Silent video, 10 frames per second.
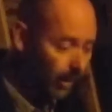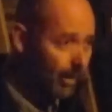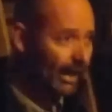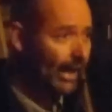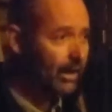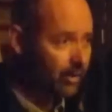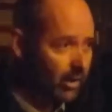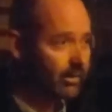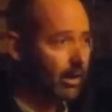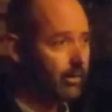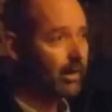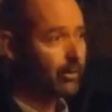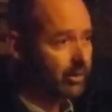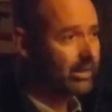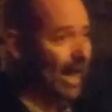And again, it's got
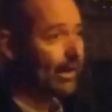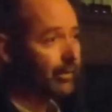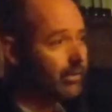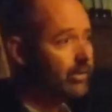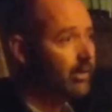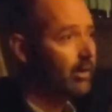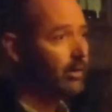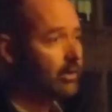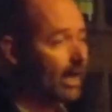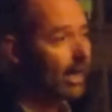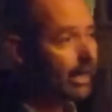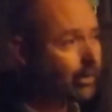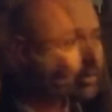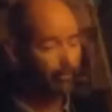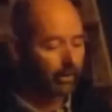the tannins to
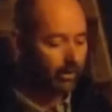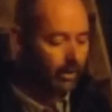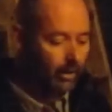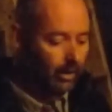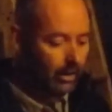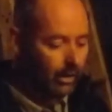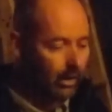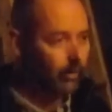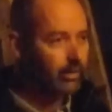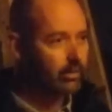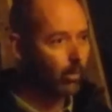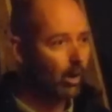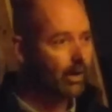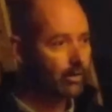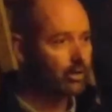age, but you know, it's a
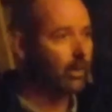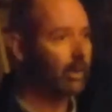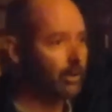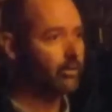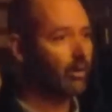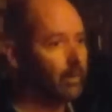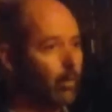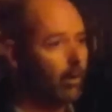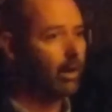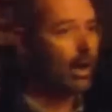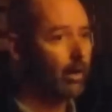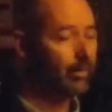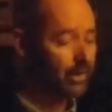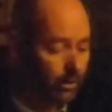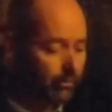wine that's showing extremely well now. I
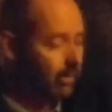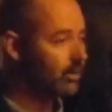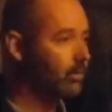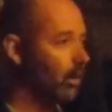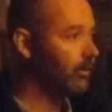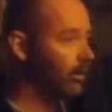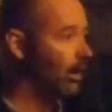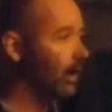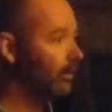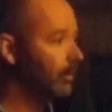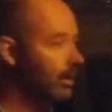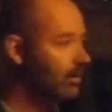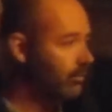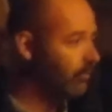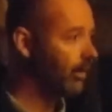mean, you could drink this wine tonight. I mean,
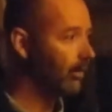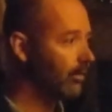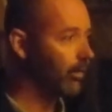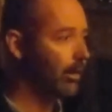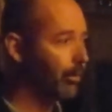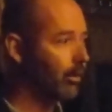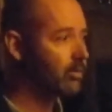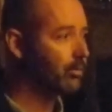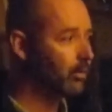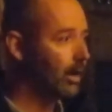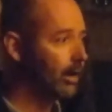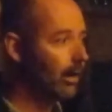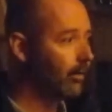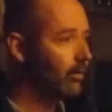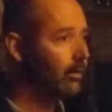it's very, very approachable right now.